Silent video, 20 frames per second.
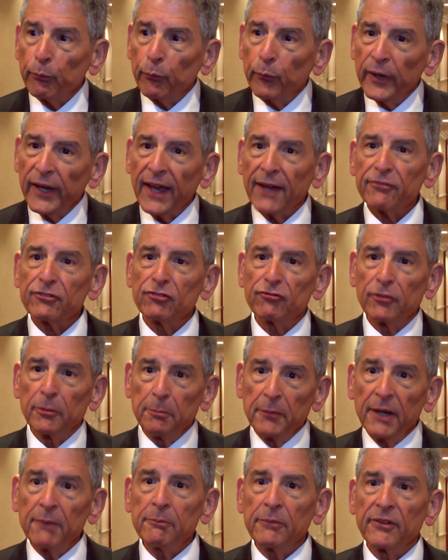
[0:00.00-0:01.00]
We have to
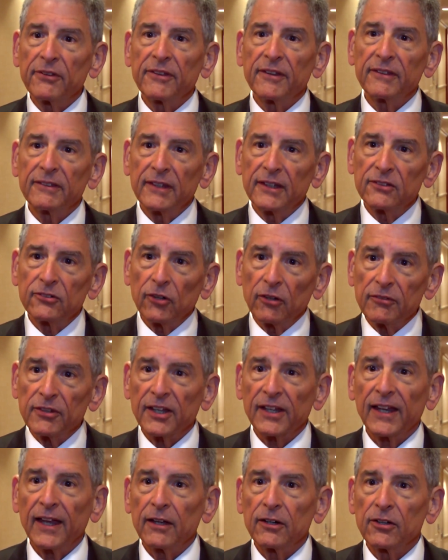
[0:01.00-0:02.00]
remember that these
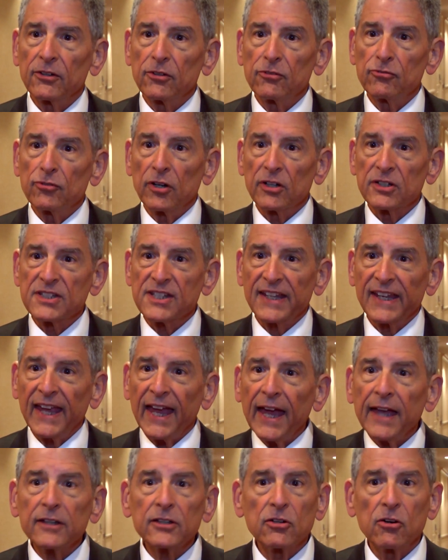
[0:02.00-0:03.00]
over-the-counter drugs
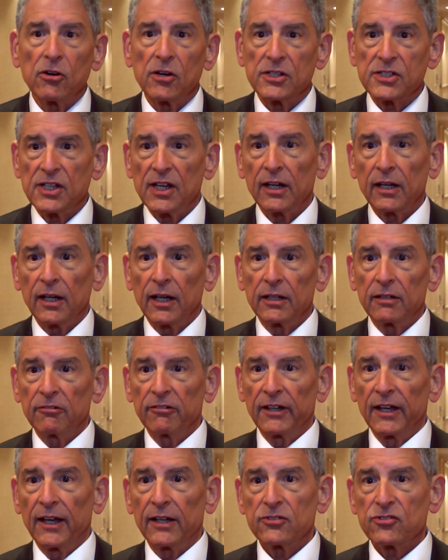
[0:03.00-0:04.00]
can cause that kind of
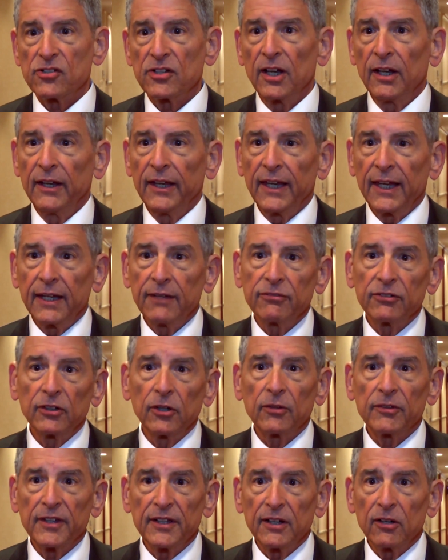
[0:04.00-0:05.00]
reaction, even
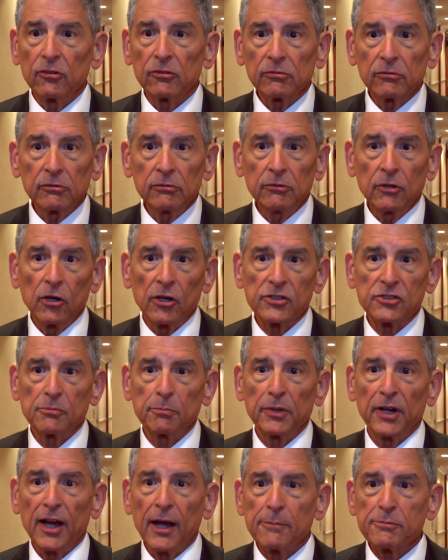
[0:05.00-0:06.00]
though they don't cause
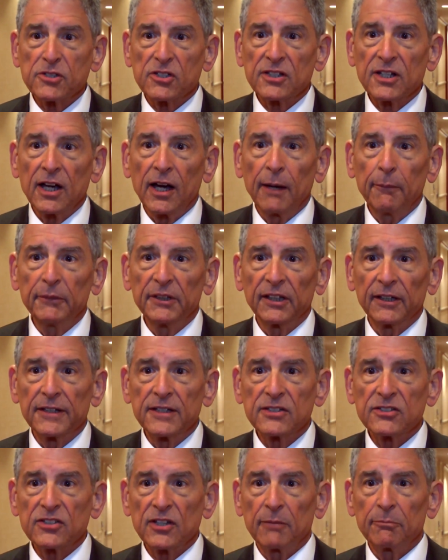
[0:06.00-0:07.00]
it perhaps as
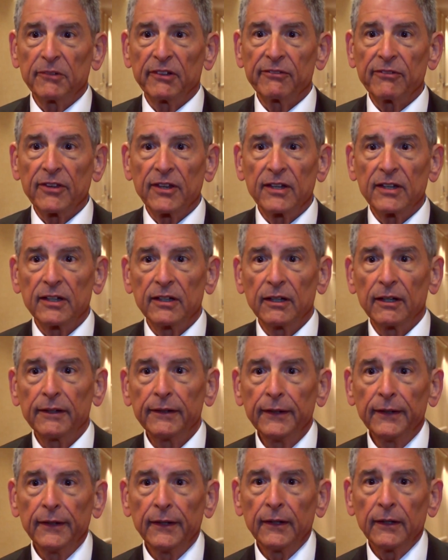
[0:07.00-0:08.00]
commonly as some of the
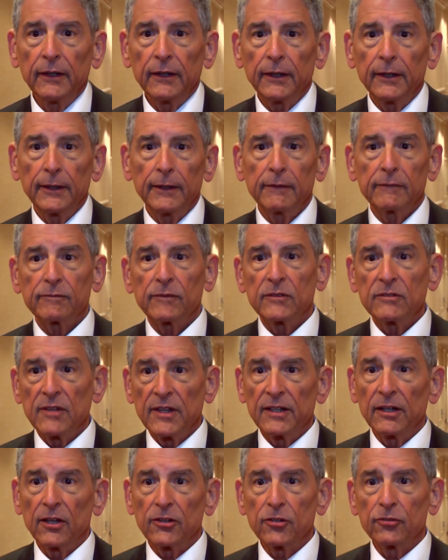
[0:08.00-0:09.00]

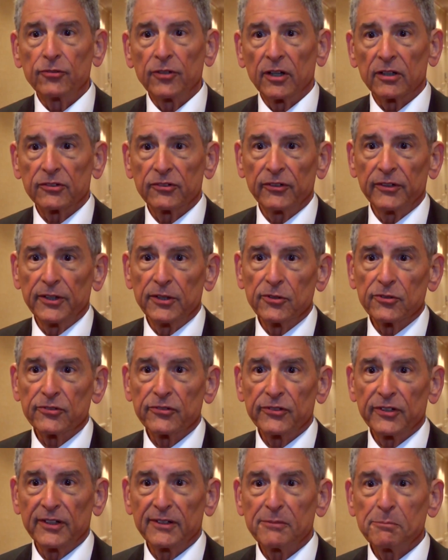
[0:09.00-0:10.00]
other drugs that are
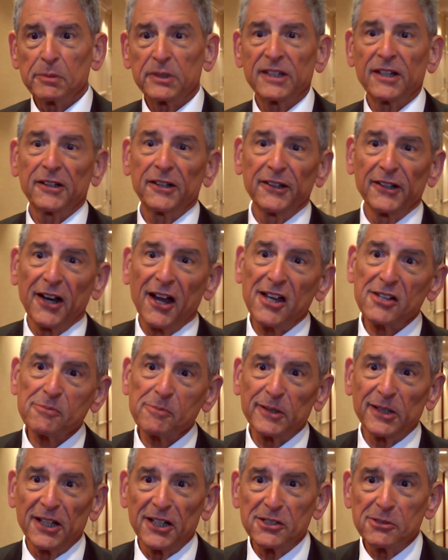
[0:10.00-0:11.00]
used, particularly in
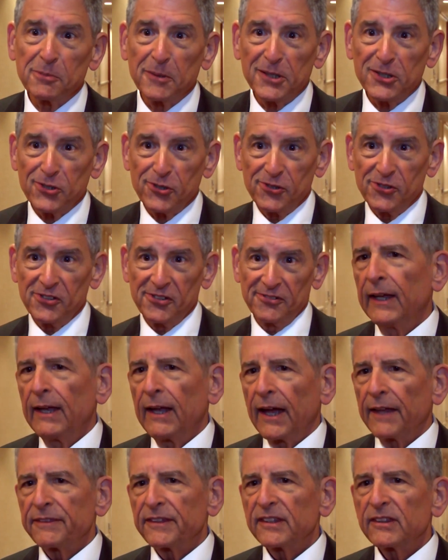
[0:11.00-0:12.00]
hospitalized patients.
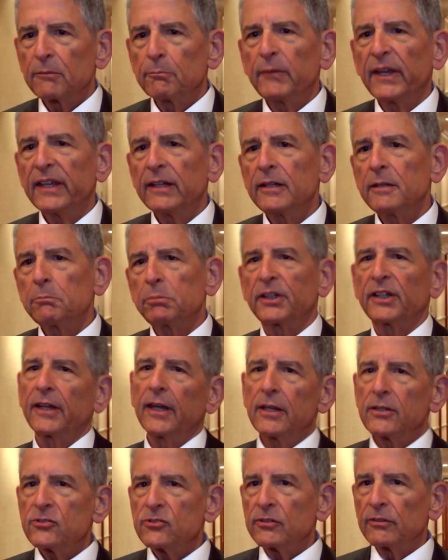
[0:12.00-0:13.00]
I think the main
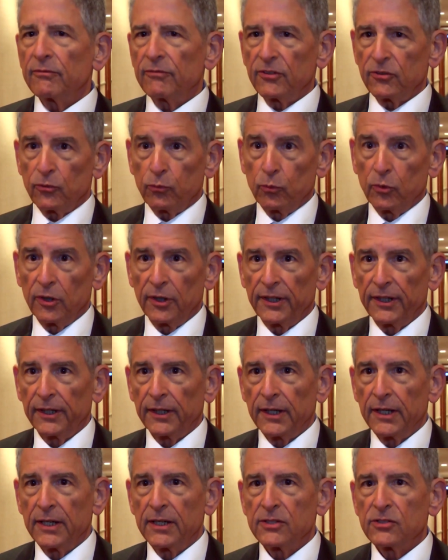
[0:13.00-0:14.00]
implication of this
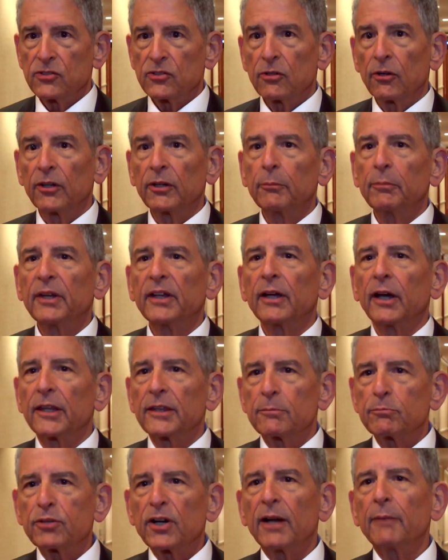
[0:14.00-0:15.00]
warning is going to be
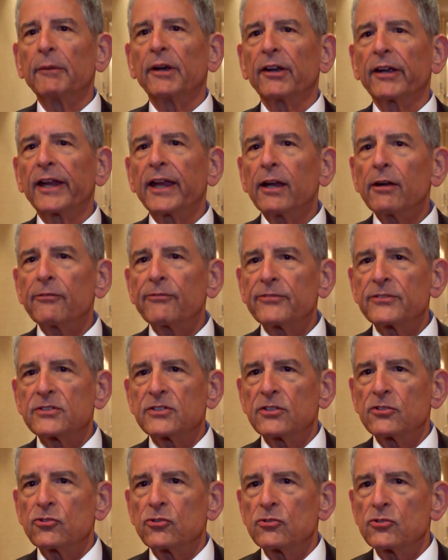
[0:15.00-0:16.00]
on the primary care
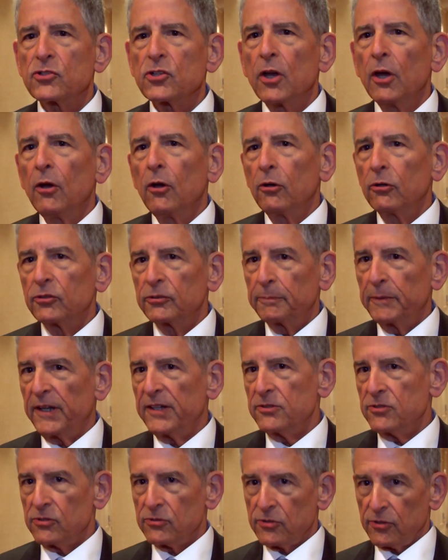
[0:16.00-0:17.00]
physicians whose
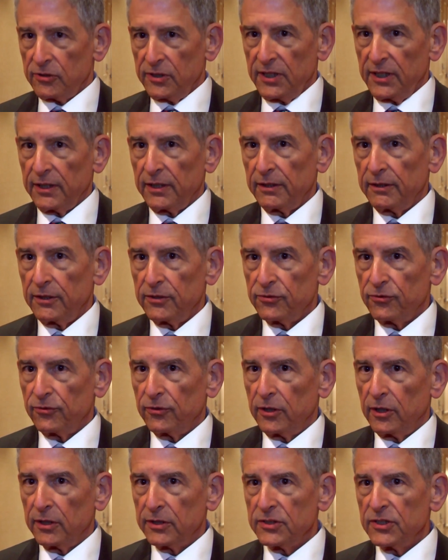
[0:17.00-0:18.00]
patients are taking these
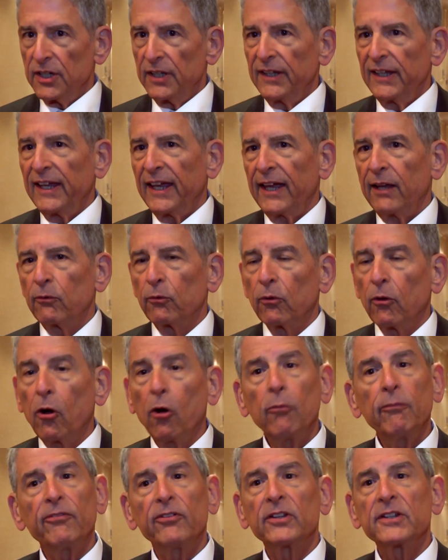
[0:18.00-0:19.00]
drugs, and will
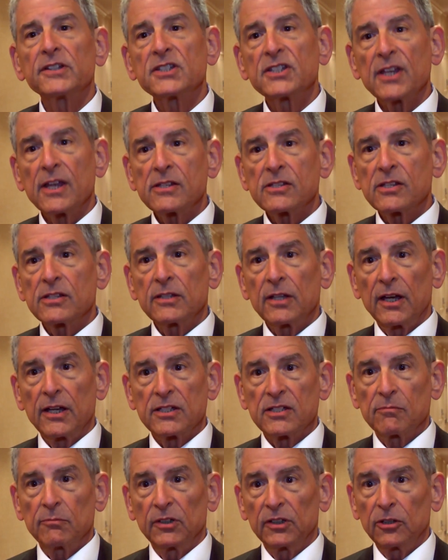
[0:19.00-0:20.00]
hopefully
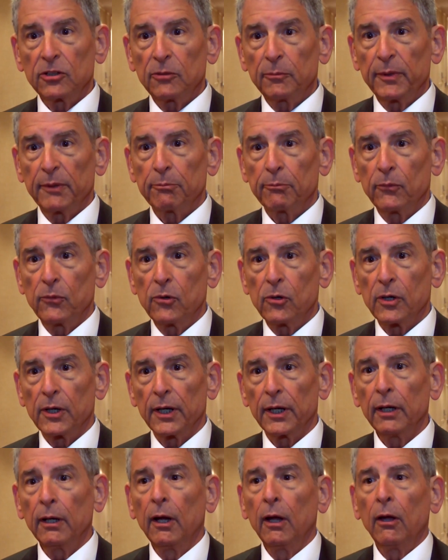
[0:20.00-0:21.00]
sensitize them a little bit
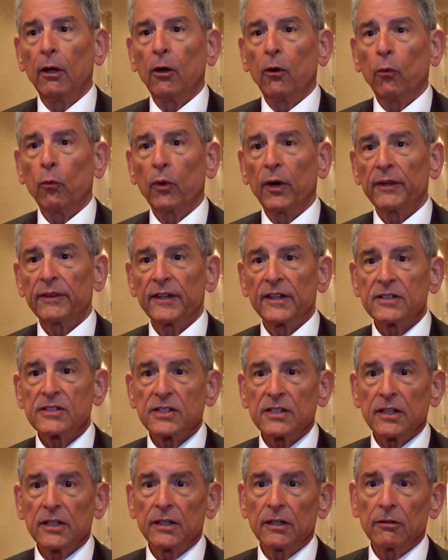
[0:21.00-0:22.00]
more when they
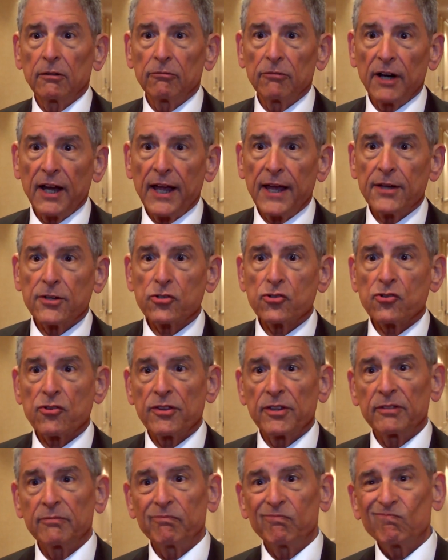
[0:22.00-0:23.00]
see a rash
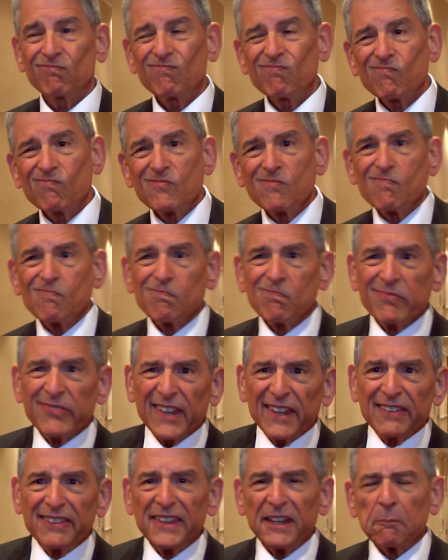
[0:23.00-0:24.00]
that
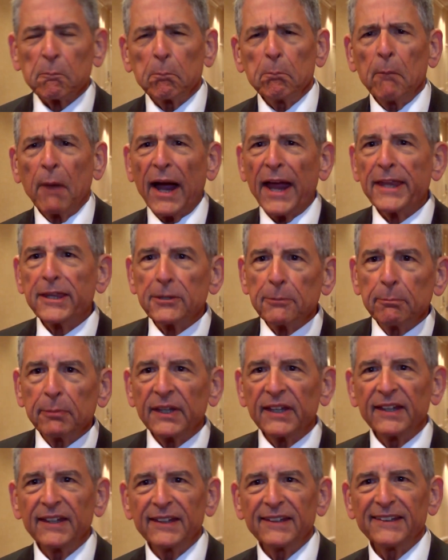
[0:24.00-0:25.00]
they think might
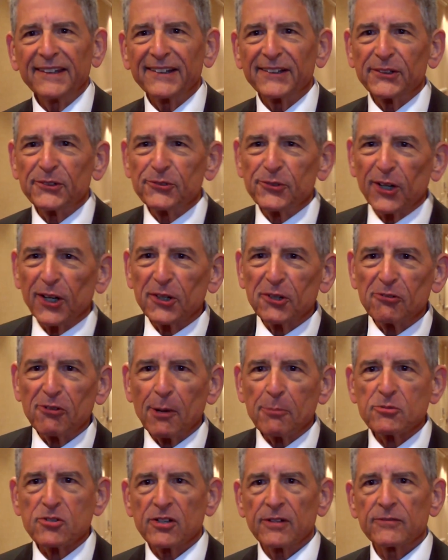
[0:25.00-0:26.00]
be a drug
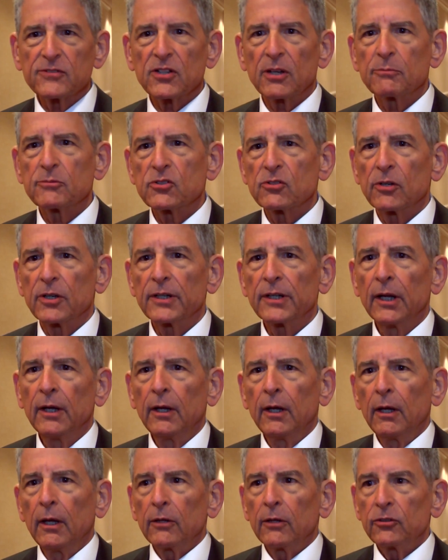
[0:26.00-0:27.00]
eruption of some sort,
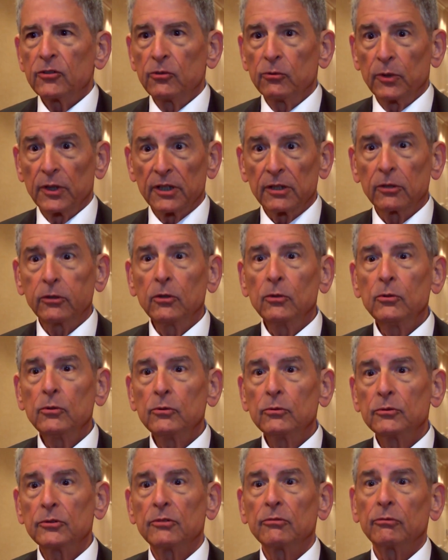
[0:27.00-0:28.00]
to
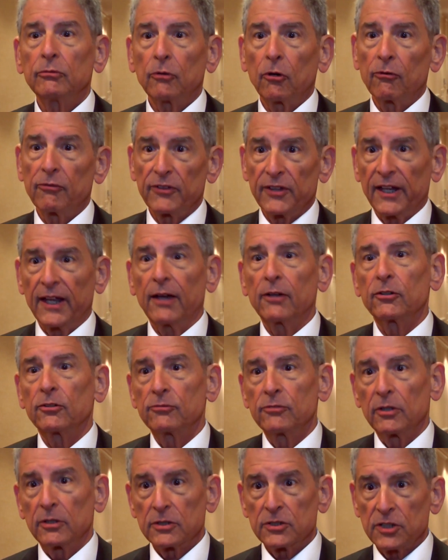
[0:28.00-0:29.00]
include over-the-counter
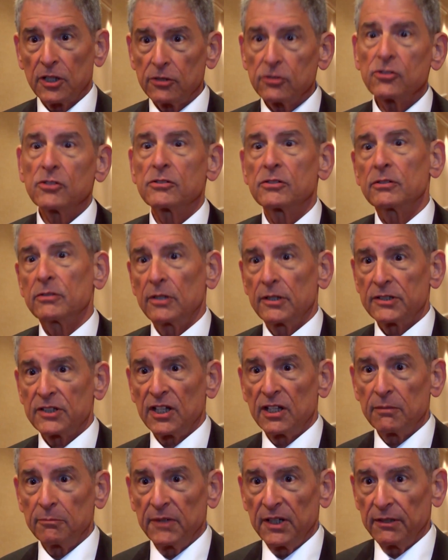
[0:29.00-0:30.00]
drugs such as
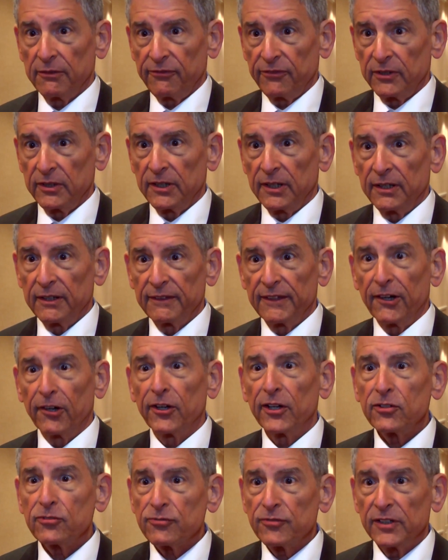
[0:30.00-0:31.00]
acetaminophen in their
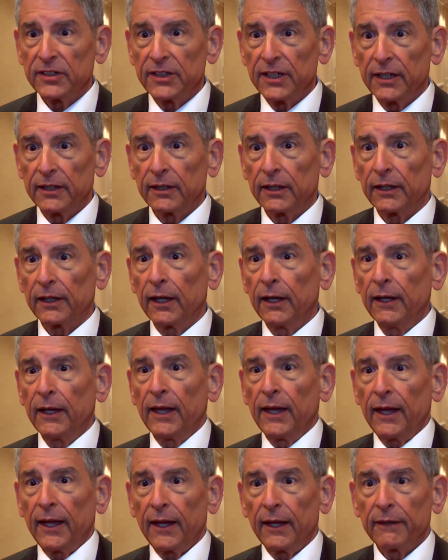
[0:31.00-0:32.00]
history taking,
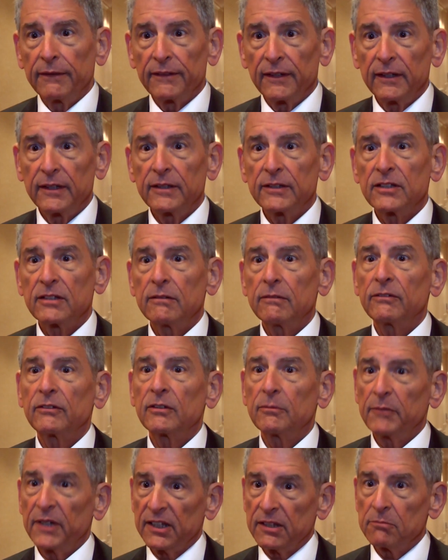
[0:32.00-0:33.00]
and then
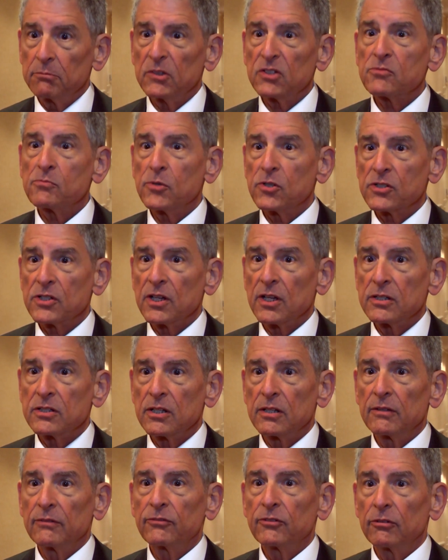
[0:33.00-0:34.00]
to make them much more
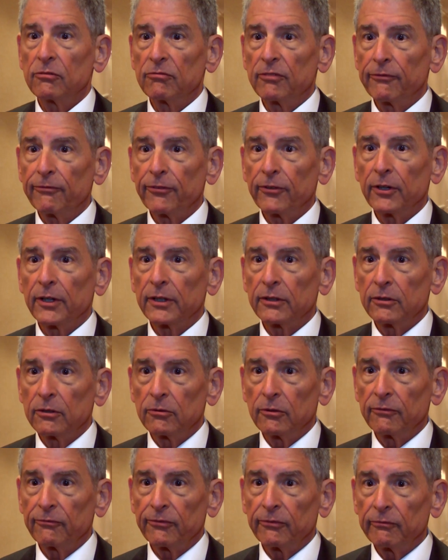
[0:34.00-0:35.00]
sensitive to referring
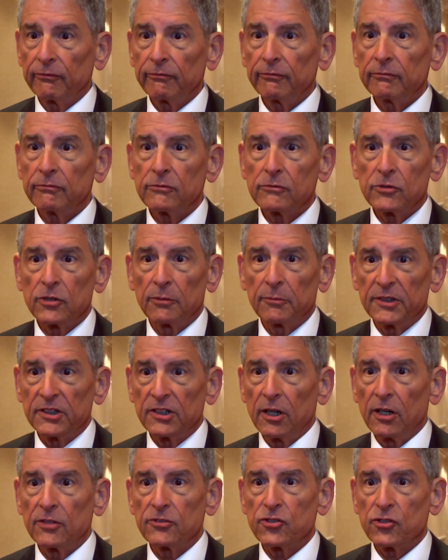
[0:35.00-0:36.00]
to a
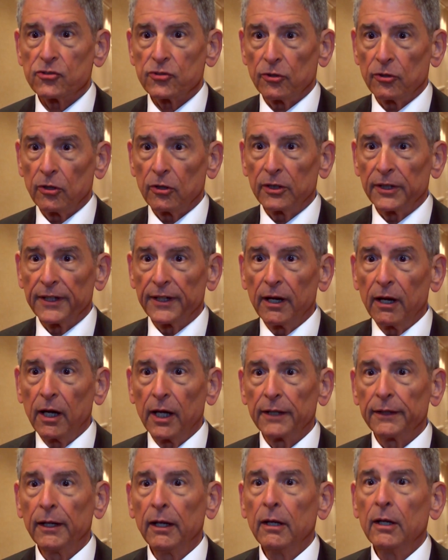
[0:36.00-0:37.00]
dermatologist early
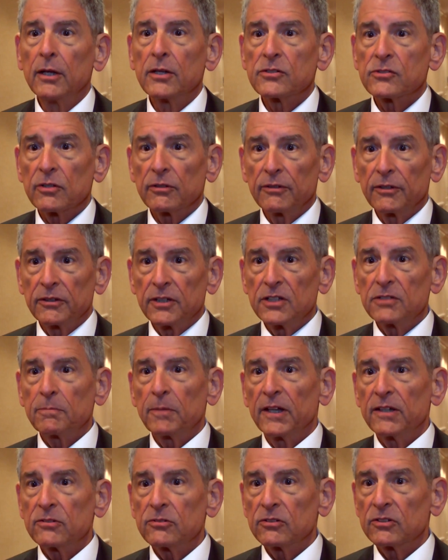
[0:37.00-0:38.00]
on so that these
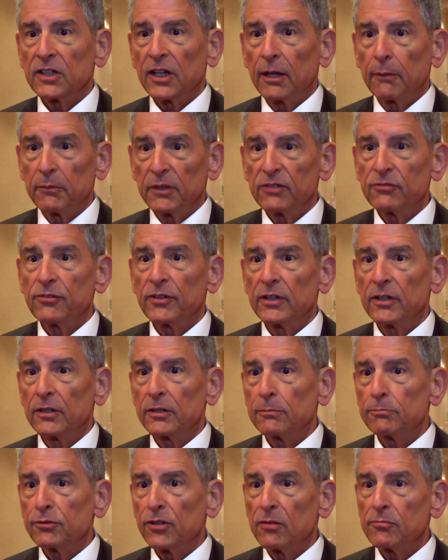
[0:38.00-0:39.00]
patients can be
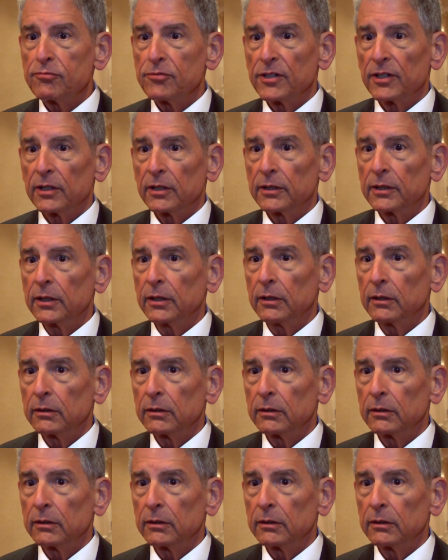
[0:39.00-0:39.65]
treated appropriately.